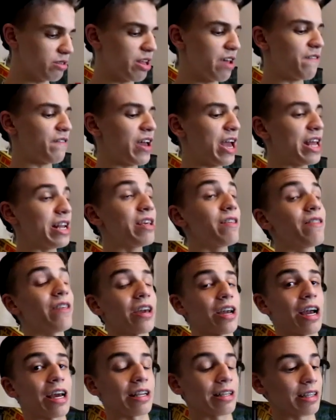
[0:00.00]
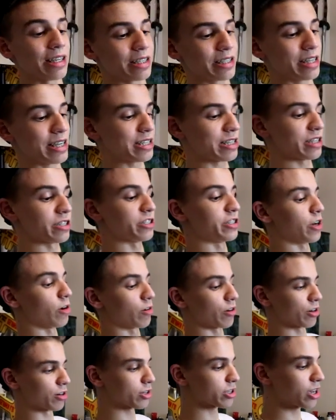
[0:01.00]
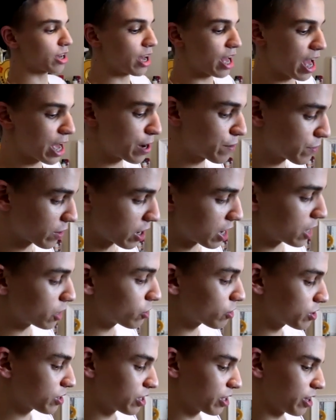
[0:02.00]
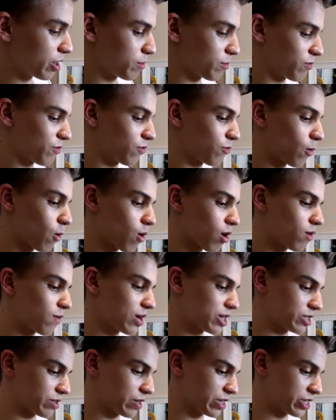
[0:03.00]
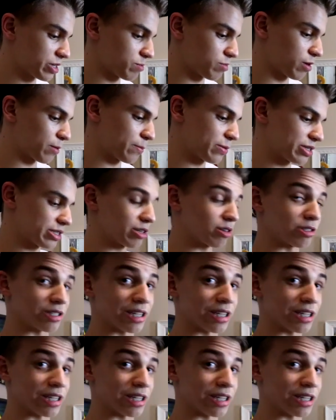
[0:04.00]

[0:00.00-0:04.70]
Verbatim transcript: If anything, I'd list these as donors. And if you're interested in them for a restoration purpose, they're